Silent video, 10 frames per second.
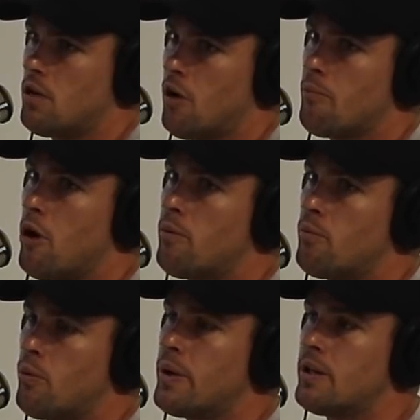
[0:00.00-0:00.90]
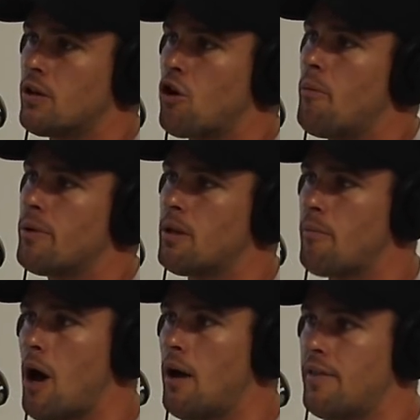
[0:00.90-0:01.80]
Melbourne were winning the comp at
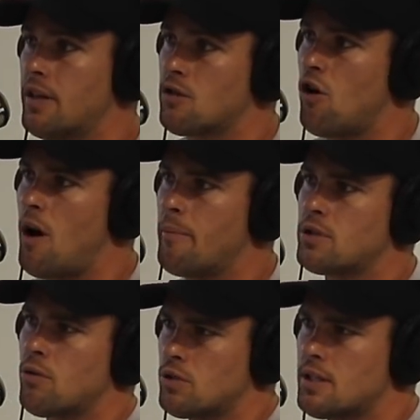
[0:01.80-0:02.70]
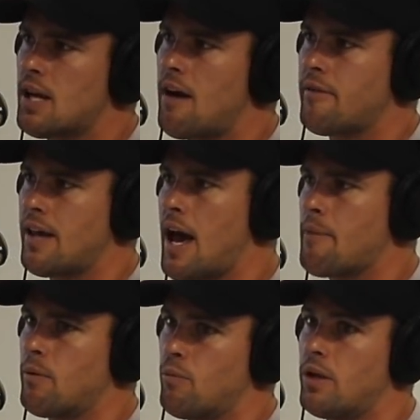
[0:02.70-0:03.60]
the time, so it was a tough
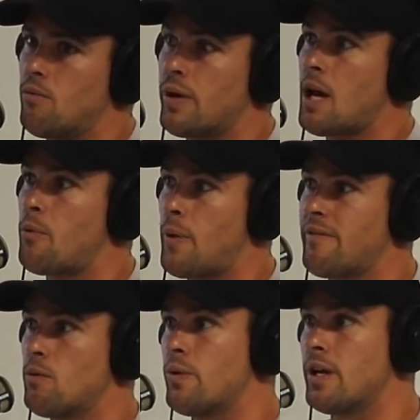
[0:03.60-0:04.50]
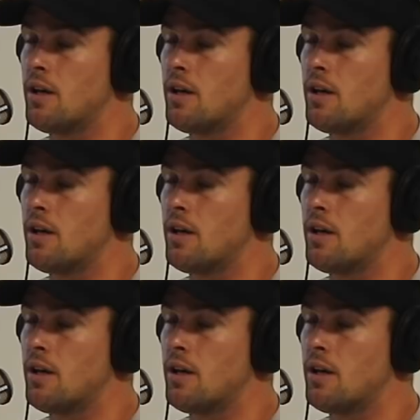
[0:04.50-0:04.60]
game, and we come away with the win.